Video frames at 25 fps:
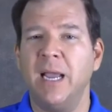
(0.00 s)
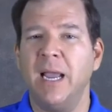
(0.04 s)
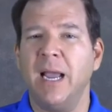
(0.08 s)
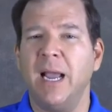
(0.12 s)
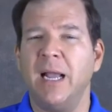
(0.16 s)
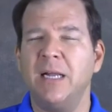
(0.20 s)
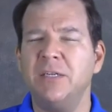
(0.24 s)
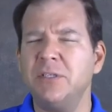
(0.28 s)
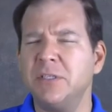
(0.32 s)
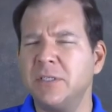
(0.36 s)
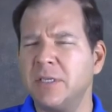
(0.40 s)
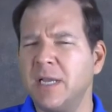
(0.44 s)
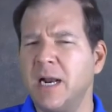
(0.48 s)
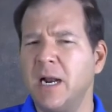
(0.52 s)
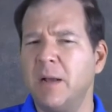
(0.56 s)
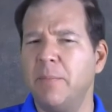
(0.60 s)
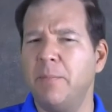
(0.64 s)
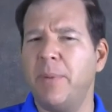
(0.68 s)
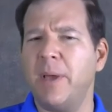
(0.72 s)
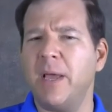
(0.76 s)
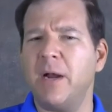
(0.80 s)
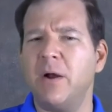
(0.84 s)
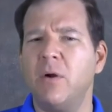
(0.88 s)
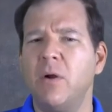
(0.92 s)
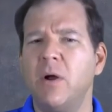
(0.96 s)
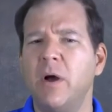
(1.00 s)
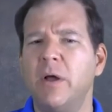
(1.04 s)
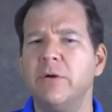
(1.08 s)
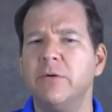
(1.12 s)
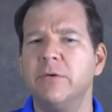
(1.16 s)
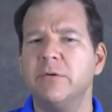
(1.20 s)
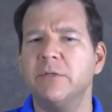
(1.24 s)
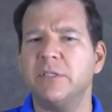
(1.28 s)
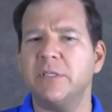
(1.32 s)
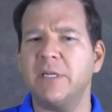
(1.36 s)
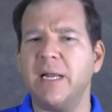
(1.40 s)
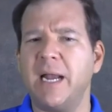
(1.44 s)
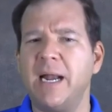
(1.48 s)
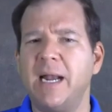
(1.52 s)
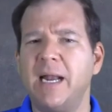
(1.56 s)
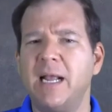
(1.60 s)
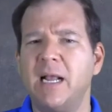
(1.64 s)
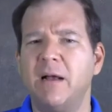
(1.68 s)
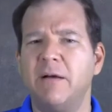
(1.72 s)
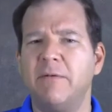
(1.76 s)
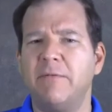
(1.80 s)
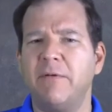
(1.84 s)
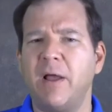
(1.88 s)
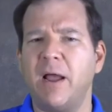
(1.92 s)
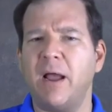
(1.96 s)
and just got a better understanding
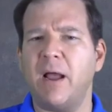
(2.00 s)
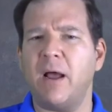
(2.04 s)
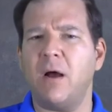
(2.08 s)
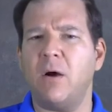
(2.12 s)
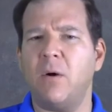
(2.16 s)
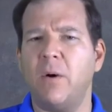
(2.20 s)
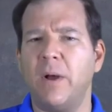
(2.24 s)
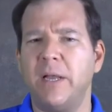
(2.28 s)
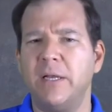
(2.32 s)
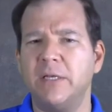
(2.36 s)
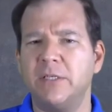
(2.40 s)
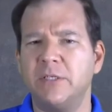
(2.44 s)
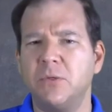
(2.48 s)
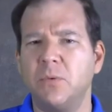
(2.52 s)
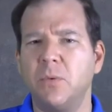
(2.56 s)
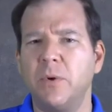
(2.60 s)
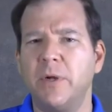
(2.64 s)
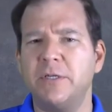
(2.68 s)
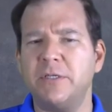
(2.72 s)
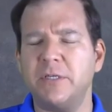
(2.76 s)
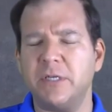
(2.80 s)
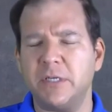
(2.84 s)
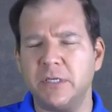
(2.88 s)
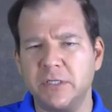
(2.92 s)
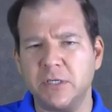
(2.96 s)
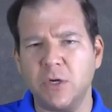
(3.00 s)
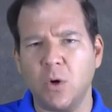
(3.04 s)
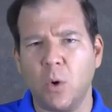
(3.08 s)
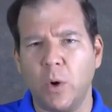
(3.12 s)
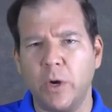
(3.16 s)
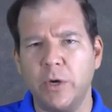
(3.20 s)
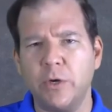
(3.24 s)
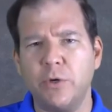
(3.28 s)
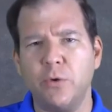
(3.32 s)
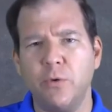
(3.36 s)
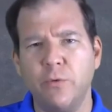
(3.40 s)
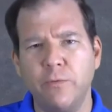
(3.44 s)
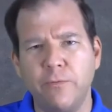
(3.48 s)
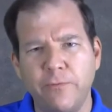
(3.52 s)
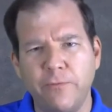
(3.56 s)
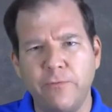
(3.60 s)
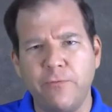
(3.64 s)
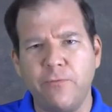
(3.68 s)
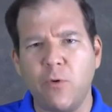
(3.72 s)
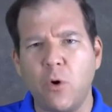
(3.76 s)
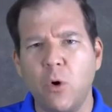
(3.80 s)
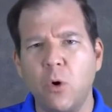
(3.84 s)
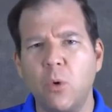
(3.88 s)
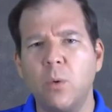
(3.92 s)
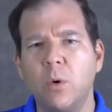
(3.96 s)
of how a switch is going to
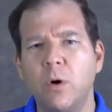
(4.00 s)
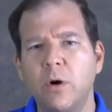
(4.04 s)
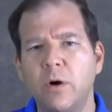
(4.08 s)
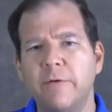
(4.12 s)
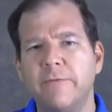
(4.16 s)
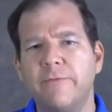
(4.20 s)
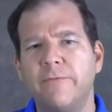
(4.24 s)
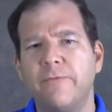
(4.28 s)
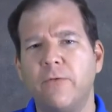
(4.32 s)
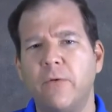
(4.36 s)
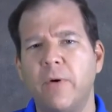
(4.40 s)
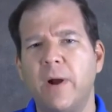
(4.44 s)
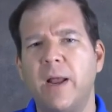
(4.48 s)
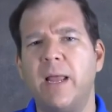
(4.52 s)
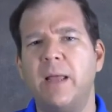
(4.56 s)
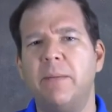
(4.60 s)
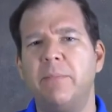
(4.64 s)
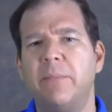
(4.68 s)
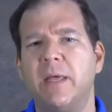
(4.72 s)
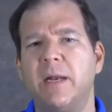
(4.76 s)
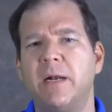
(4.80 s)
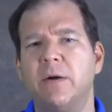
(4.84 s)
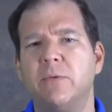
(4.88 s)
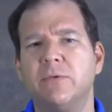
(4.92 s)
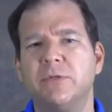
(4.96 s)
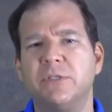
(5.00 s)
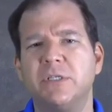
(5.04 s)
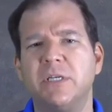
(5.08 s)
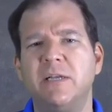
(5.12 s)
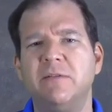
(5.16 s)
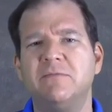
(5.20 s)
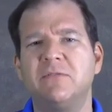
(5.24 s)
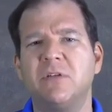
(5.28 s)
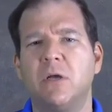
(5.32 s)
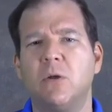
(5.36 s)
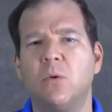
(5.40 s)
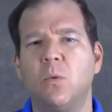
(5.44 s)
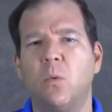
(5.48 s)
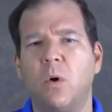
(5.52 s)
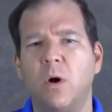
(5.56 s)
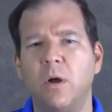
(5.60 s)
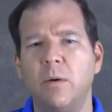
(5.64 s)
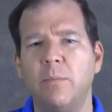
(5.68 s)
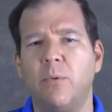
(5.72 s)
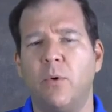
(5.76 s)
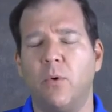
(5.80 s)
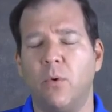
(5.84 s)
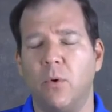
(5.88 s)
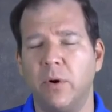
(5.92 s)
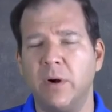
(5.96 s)
forward a frame that it receives on one
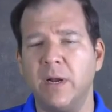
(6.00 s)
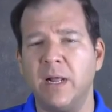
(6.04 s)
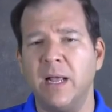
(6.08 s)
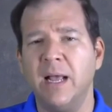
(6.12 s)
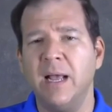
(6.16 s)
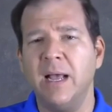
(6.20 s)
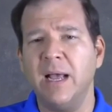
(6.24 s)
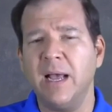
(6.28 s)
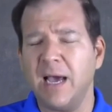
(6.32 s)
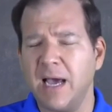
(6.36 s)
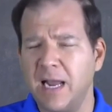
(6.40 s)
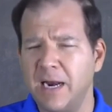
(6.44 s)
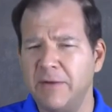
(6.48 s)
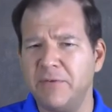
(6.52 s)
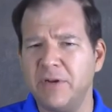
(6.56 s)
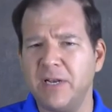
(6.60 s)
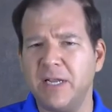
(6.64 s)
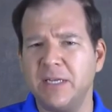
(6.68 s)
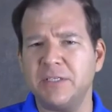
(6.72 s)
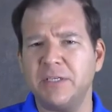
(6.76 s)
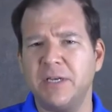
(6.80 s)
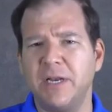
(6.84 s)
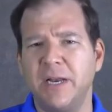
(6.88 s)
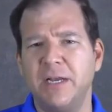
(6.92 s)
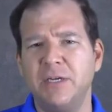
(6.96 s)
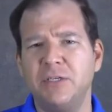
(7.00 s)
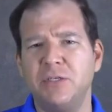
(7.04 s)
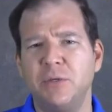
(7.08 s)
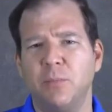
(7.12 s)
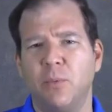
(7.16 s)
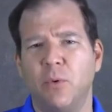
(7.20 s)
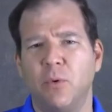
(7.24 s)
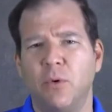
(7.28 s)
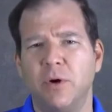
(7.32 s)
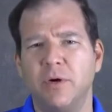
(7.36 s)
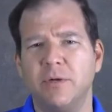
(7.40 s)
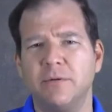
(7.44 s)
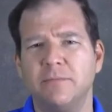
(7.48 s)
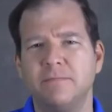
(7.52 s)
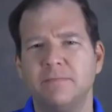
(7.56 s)
port out of a destination port.